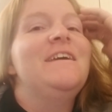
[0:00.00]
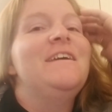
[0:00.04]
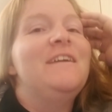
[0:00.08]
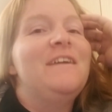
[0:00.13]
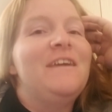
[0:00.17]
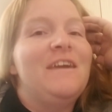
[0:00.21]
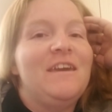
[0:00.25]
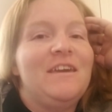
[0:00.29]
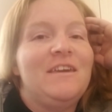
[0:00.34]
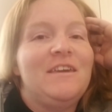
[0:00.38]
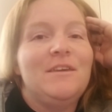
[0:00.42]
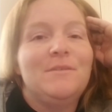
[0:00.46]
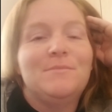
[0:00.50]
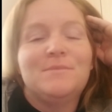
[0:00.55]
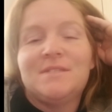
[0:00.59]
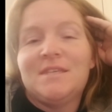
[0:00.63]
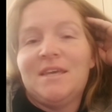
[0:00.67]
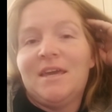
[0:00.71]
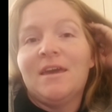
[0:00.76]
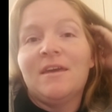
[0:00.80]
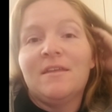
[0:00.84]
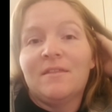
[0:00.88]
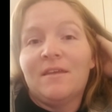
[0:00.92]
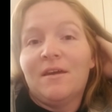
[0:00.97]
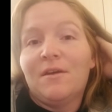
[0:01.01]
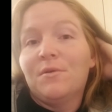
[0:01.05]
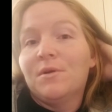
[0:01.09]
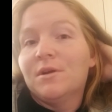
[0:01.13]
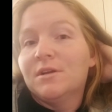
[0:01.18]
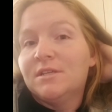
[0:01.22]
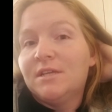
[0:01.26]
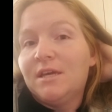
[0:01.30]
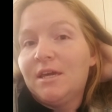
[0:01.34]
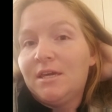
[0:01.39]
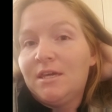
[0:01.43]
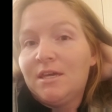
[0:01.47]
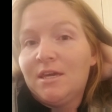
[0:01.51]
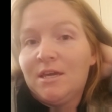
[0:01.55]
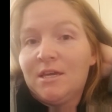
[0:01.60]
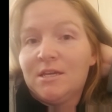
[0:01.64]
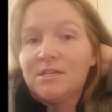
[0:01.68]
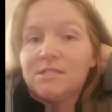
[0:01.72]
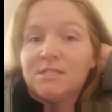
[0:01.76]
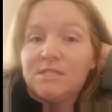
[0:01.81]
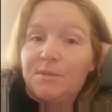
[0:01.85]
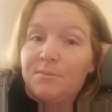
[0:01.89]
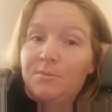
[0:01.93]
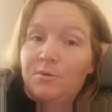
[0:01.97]
He keeps saying that we're taking
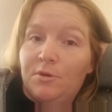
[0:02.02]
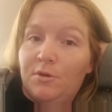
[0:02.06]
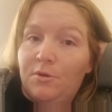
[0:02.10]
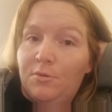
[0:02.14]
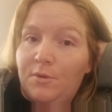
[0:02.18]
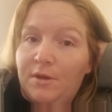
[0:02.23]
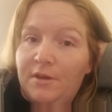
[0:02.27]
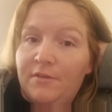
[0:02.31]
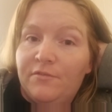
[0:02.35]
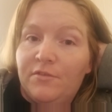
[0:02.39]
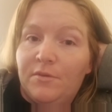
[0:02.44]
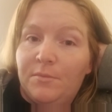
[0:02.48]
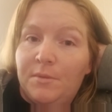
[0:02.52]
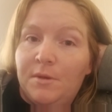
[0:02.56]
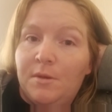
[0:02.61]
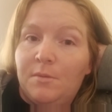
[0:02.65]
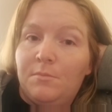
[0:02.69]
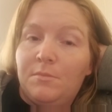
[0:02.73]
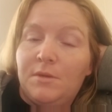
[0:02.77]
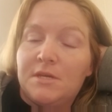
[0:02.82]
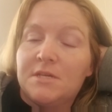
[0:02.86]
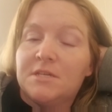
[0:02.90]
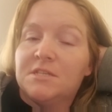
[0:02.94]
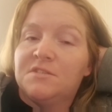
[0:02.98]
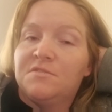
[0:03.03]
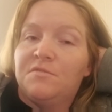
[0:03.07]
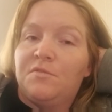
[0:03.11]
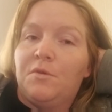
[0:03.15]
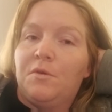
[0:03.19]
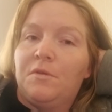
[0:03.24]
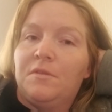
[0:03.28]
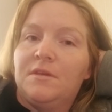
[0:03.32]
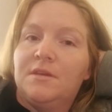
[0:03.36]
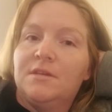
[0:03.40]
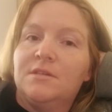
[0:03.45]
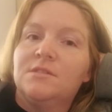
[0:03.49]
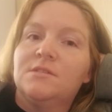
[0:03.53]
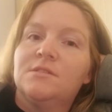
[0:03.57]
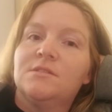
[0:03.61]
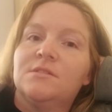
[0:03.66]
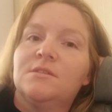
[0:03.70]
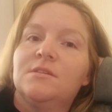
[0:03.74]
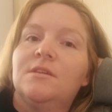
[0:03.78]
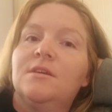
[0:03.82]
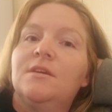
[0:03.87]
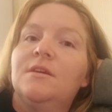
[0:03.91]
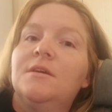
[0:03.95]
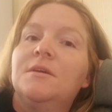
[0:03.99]
his summer away from him because of all this.
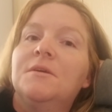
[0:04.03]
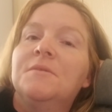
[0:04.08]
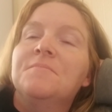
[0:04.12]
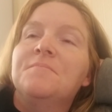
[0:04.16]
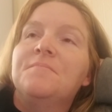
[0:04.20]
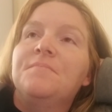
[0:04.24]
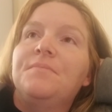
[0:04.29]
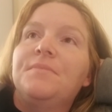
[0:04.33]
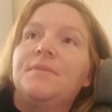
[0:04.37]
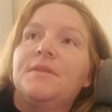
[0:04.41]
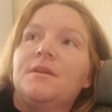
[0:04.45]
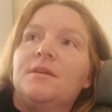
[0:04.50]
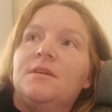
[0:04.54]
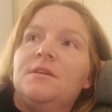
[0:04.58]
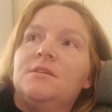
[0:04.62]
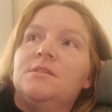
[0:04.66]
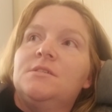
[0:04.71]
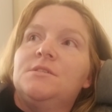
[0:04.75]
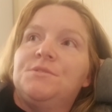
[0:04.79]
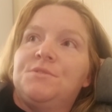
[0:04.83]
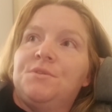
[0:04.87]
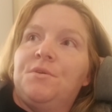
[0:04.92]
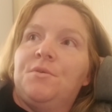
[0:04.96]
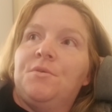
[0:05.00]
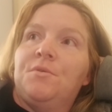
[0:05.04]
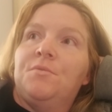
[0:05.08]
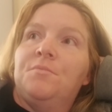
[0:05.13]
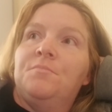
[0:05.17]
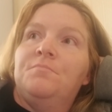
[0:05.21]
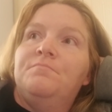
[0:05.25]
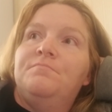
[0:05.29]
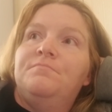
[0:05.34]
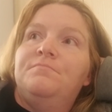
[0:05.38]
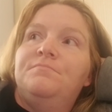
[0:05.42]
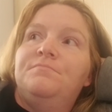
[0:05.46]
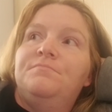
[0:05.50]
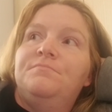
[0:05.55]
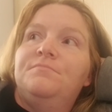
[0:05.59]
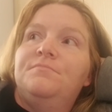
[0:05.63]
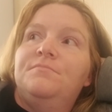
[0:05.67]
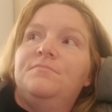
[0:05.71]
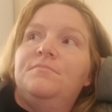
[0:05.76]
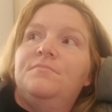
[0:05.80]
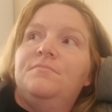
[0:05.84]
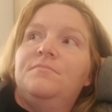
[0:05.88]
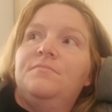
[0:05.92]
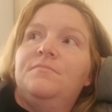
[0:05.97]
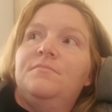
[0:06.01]
So
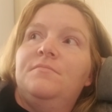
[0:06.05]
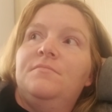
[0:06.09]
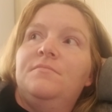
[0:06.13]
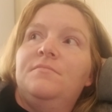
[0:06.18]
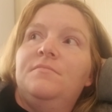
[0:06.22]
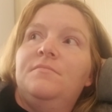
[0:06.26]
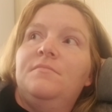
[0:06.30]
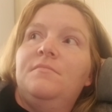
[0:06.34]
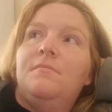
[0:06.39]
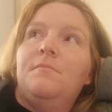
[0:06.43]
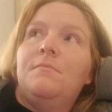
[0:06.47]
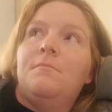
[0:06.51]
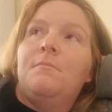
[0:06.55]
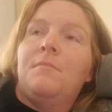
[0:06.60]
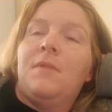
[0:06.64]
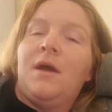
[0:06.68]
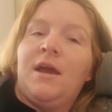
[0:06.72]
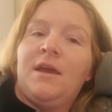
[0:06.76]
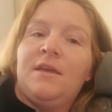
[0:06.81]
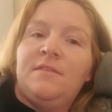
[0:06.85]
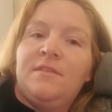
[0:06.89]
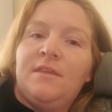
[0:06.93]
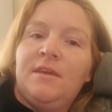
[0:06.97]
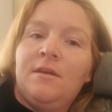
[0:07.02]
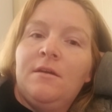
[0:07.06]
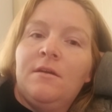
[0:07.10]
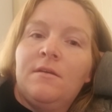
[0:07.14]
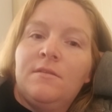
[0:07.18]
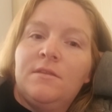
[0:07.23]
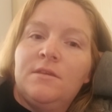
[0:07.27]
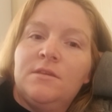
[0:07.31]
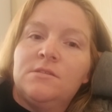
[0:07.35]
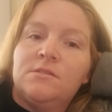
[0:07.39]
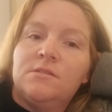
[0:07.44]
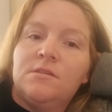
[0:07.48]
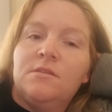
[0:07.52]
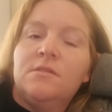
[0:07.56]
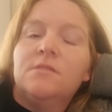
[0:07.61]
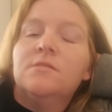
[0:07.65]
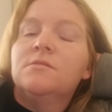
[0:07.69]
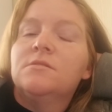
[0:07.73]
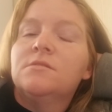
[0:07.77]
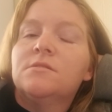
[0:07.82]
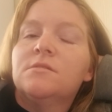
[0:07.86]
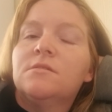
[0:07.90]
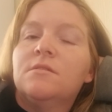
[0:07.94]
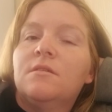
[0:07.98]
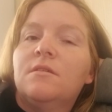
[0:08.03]
my thing on this
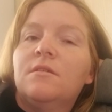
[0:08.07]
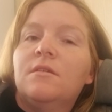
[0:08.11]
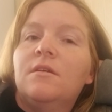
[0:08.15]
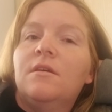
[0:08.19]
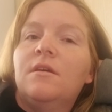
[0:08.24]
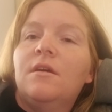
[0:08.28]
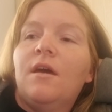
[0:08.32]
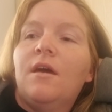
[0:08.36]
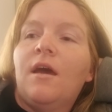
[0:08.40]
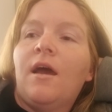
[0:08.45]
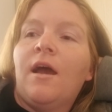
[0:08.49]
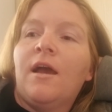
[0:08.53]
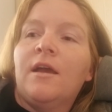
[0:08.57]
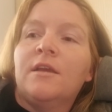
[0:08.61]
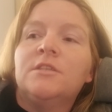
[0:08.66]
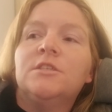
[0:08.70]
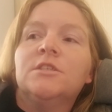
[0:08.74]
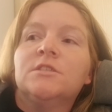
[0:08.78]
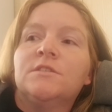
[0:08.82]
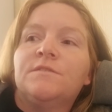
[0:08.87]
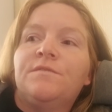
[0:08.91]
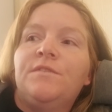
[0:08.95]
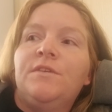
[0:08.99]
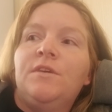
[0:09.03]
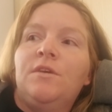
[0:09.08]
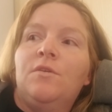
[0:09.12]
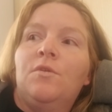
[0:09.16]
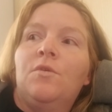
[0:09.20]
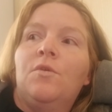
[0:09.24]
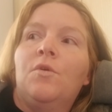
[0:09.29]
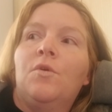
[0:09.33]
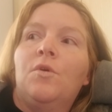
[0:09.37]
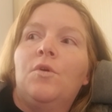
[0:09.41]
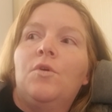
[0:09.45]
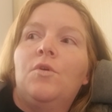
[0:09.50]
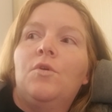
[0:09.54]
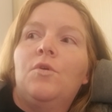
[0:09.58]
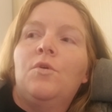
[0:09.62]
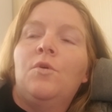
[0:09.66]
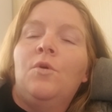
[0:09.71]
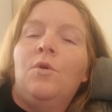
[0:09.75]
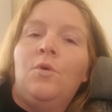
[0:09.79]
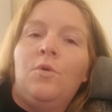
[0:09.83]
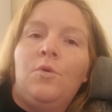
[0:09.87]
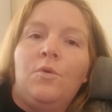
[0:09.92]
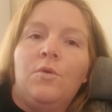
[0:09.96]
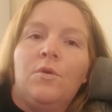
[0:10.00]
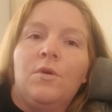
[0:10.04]
is I just feel
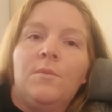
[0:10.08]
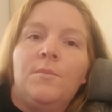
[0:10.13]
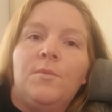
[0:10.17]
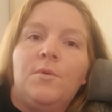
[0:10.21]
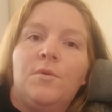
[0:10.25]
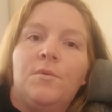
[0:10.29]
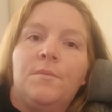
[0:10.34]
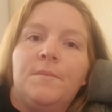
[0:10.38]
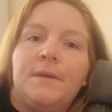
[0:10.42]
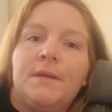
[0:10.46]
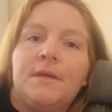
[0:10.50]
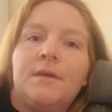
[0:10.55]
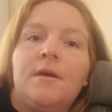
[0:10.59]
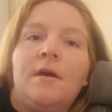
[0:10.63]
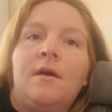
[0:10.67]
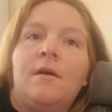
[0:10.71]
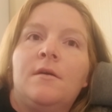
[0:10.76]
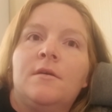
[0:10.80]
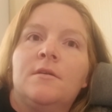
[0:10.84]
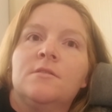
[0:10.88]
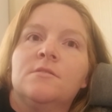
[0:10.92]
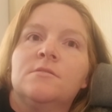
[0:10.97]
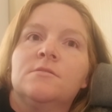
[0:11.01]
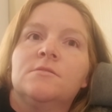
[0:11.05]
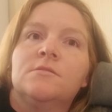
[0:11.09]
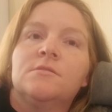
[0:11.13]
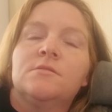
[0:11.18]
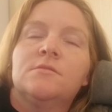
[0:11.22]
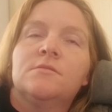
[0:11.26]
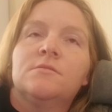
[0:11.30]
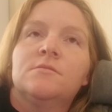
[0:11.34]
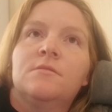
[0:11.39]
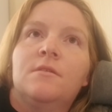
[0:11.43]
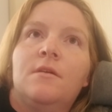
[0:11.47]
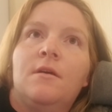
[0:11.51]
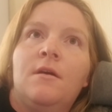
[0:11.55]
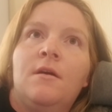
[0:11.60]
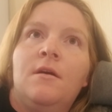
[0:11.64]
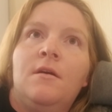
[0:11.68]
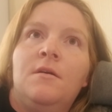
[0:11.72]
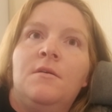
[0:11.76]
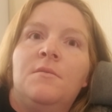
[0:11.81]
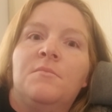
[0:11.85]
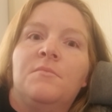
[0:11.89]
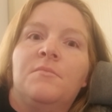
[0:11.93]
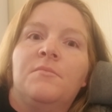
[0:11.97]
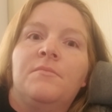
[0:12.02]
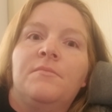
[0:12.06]
horrible because
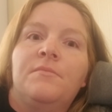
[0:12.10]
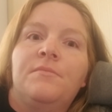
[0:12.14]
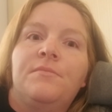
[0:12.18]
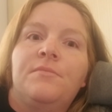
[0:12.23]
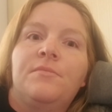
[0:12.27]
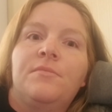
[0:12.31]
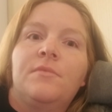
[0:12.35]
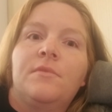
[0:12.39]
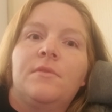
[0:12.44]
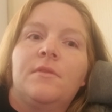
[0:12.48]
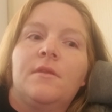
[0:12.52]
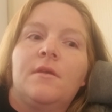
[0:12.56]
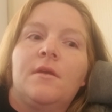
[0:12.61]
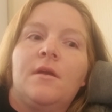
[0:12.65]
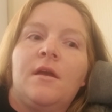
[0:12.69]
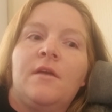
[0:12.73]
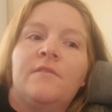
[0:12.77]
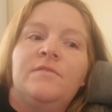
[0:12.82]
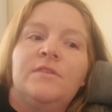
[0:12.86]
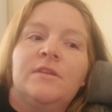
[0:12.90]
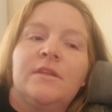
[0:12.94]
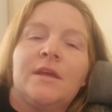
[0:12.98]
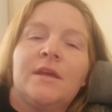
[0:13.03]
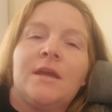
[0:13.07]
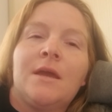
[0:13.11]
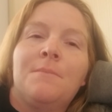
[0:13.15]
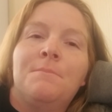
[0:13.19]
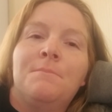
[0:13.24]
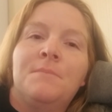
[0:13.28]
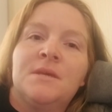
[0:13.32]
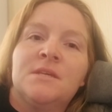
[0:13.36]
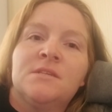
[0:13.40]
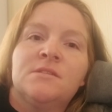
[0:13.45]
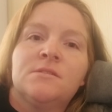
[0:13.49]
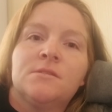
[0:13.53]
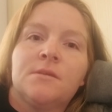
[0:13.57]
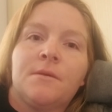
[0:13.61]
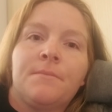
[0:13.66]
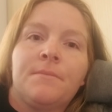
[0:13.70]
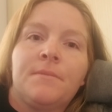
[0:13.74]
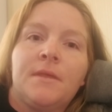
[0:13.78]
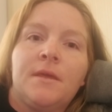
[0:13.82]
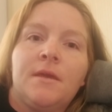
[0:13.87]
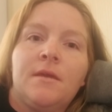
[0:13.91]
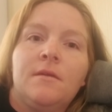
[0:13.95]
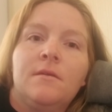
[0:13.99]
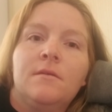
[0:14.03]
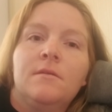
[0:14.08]
I feel like I missed
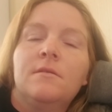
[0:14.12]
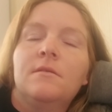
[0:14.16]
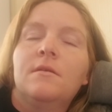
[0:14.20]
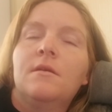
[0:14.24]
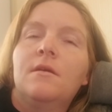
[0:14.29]
something.